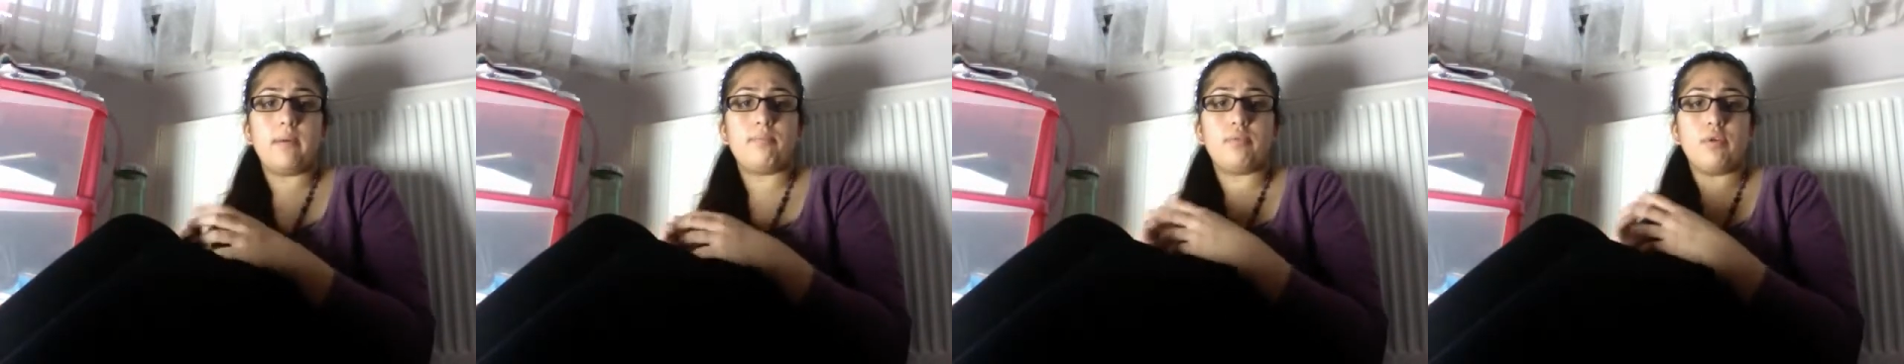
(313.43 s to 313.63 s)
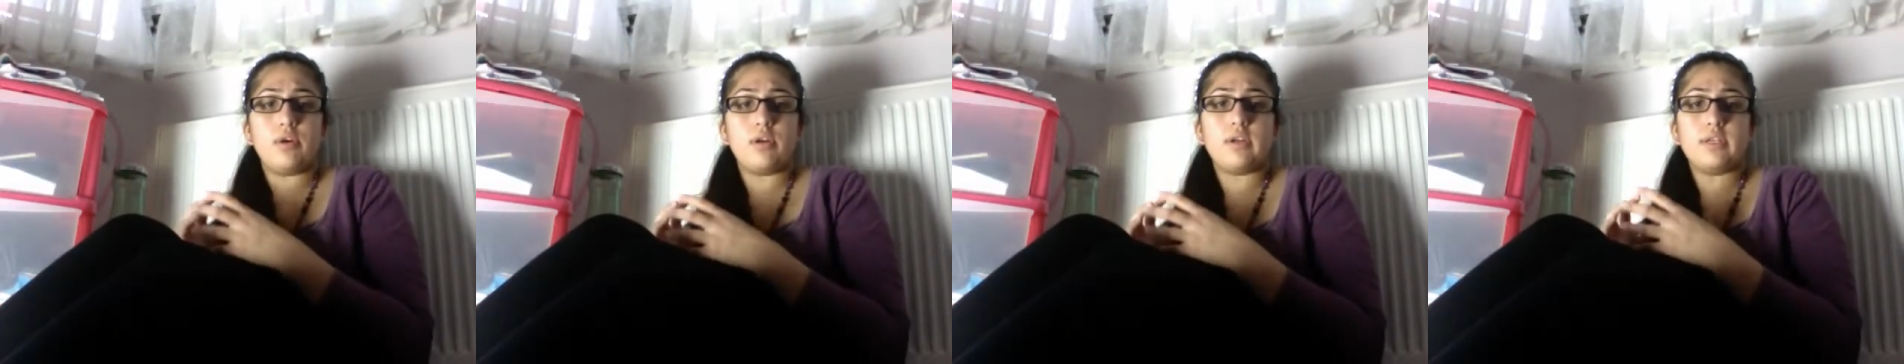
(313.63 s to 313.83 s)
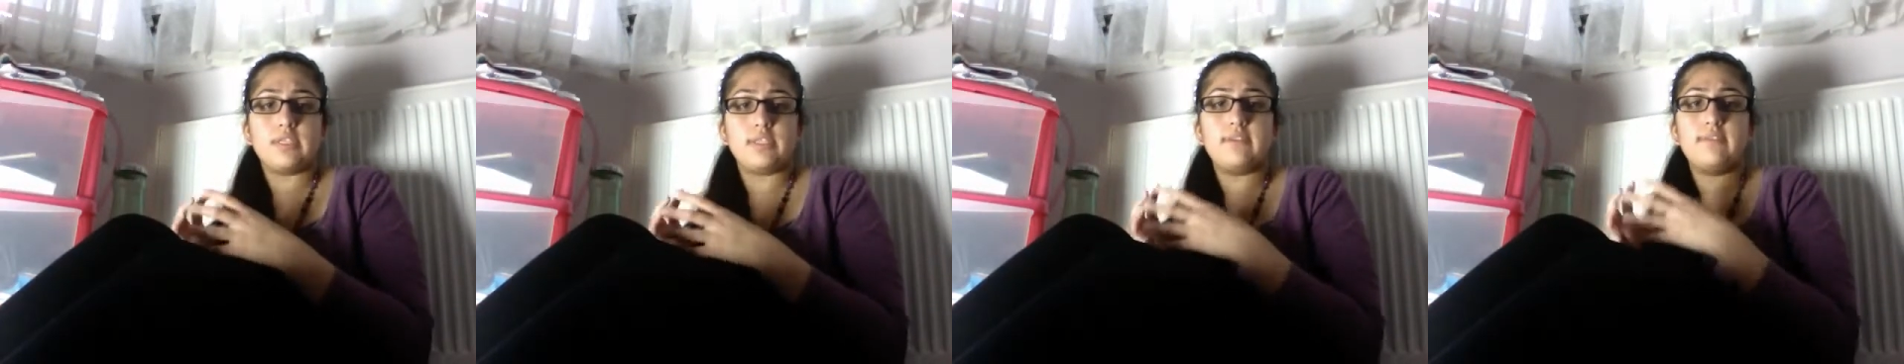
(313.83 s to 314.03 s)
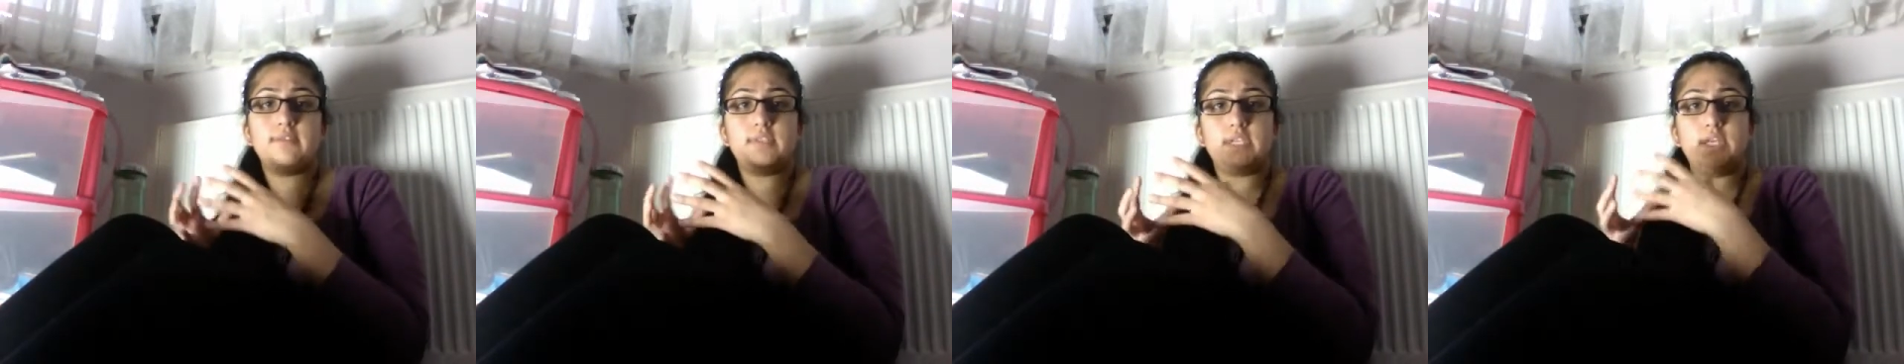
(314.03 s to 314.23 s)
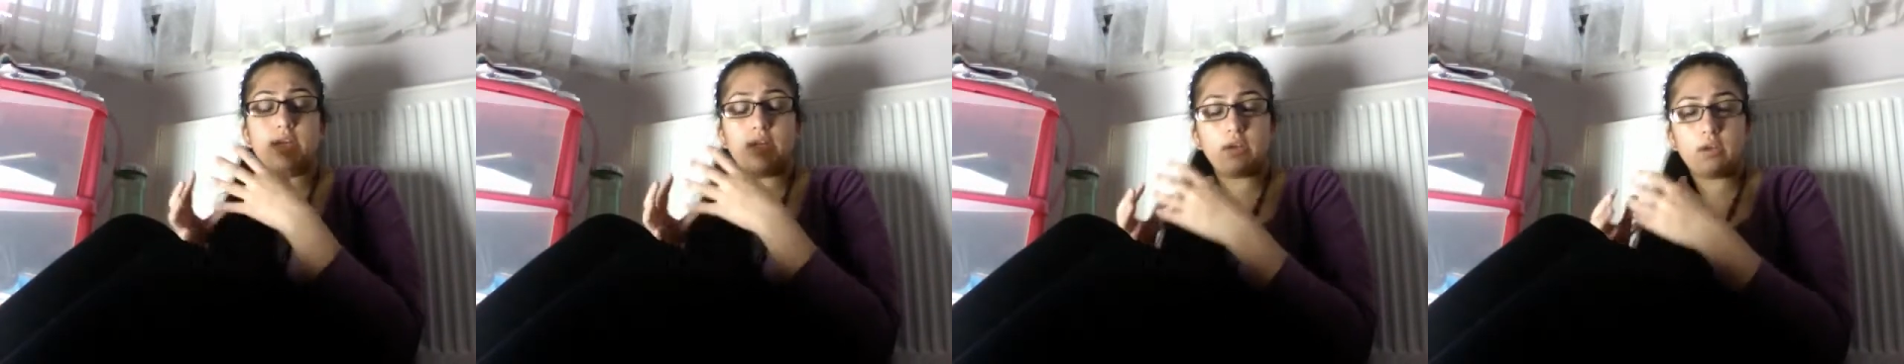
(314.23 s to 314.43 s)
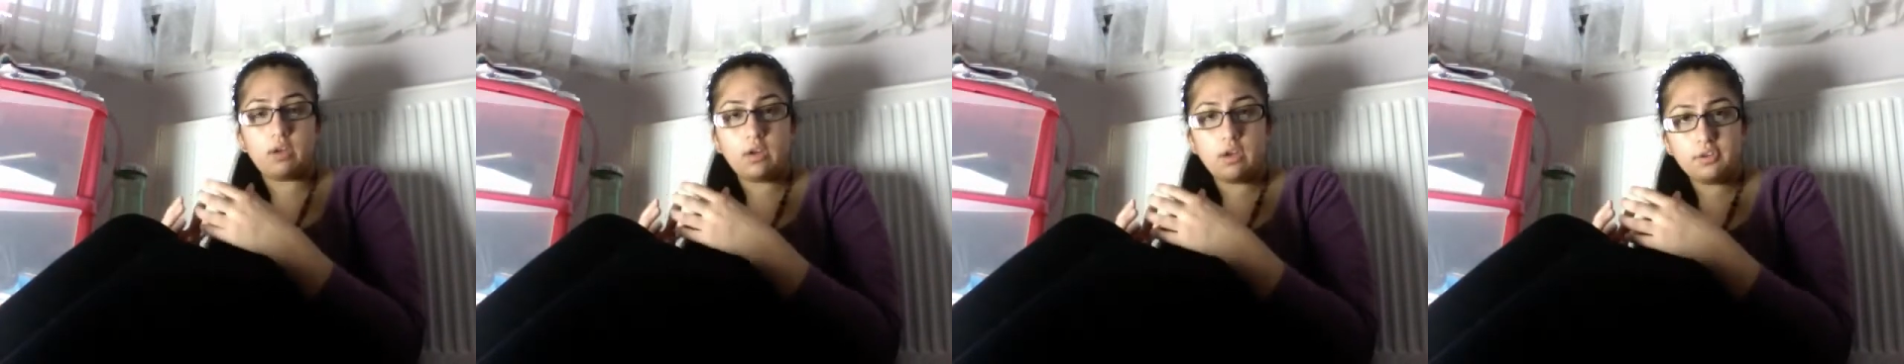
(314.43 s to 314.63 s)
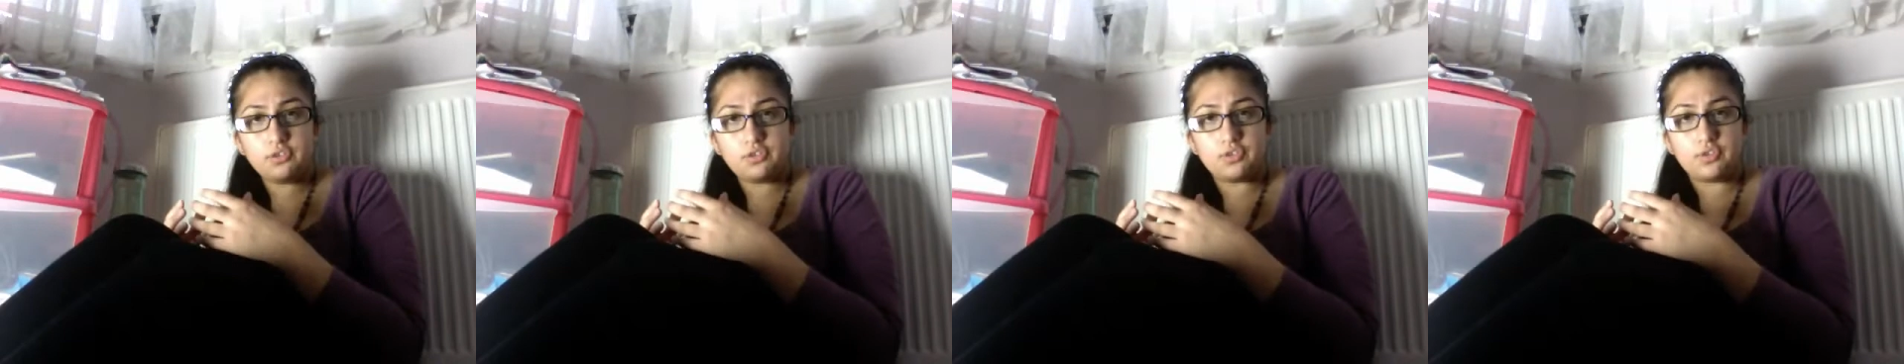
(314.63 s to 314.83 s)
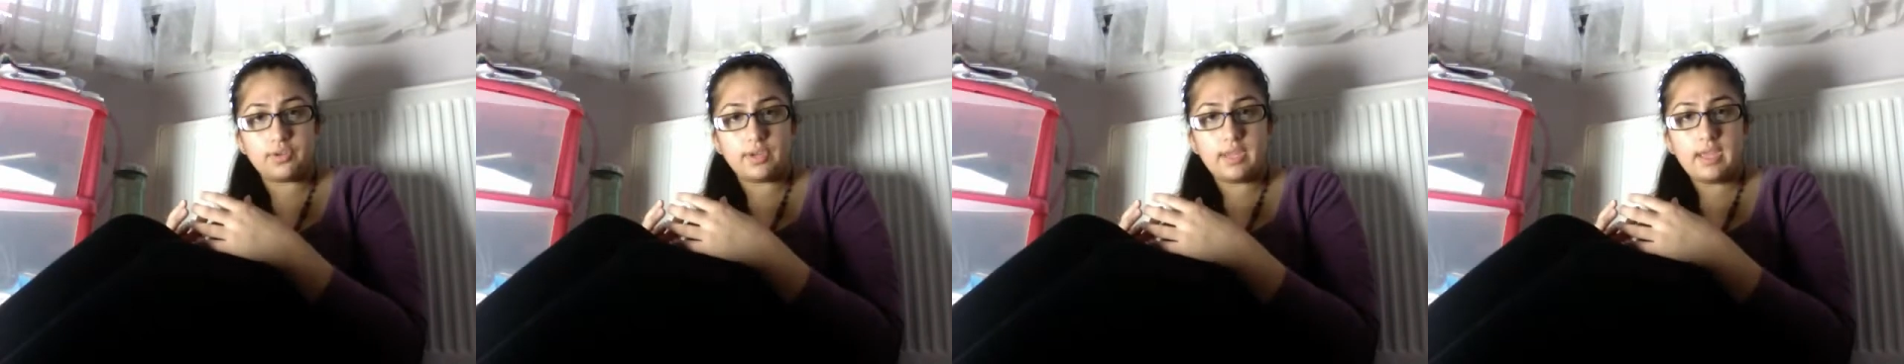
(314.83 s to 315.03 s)
productivity in a
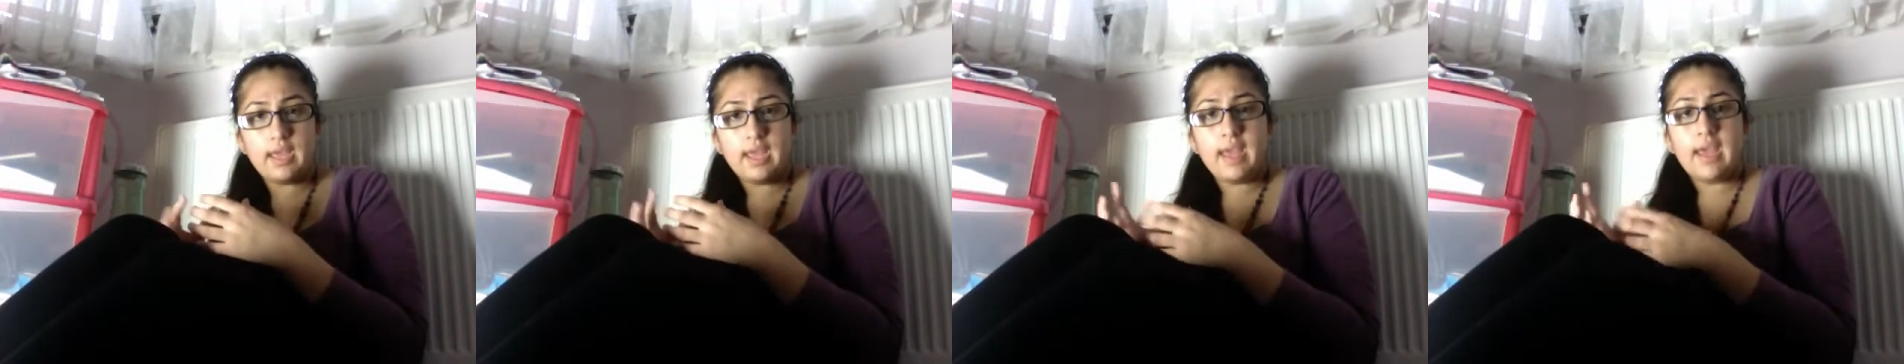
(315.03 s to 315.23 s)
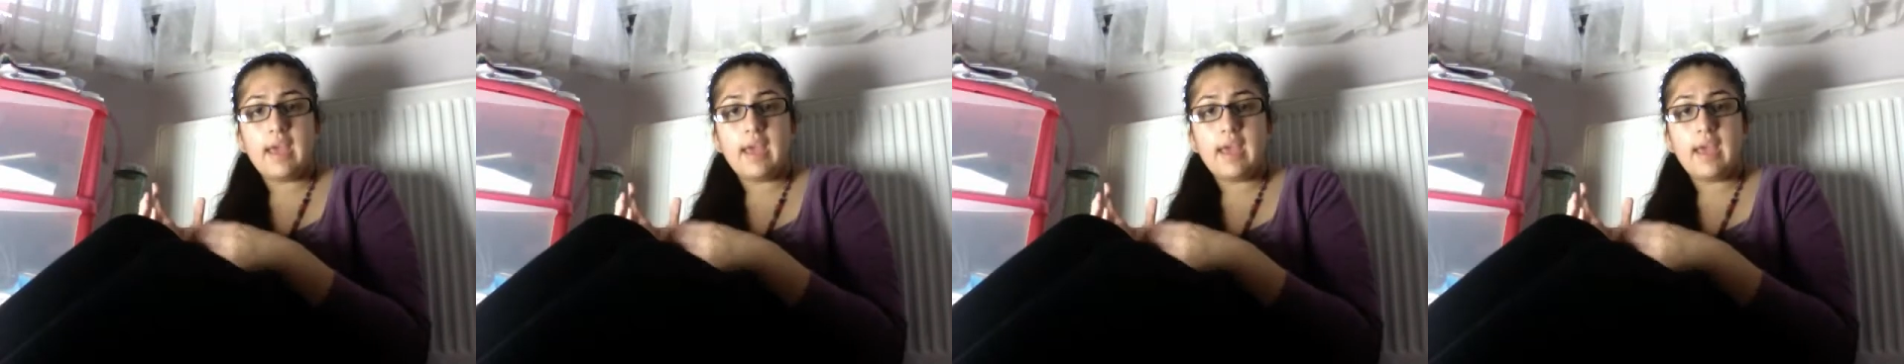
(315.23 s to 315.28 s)
country.